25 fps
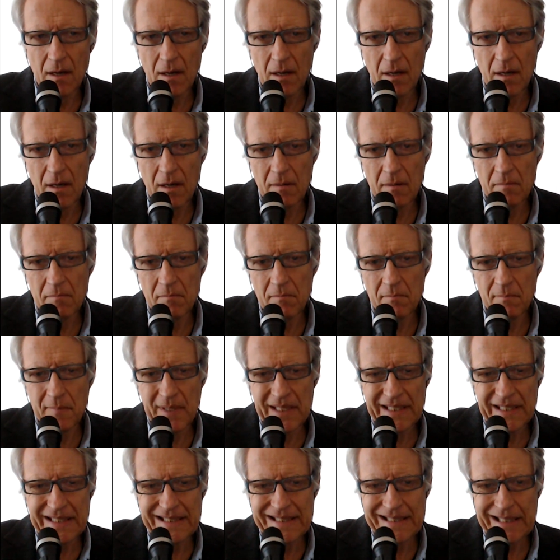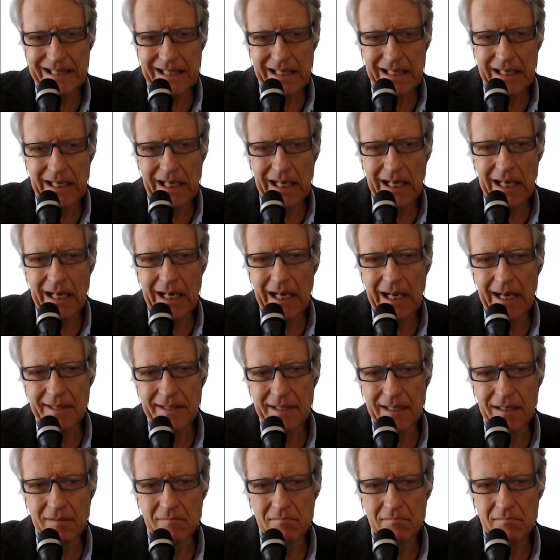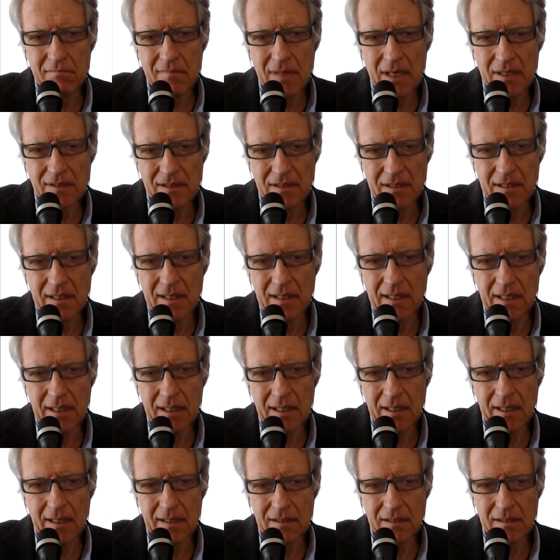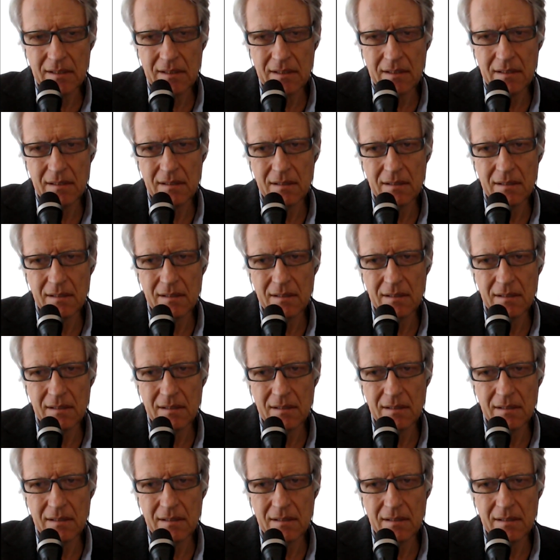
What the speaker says: But I think mostly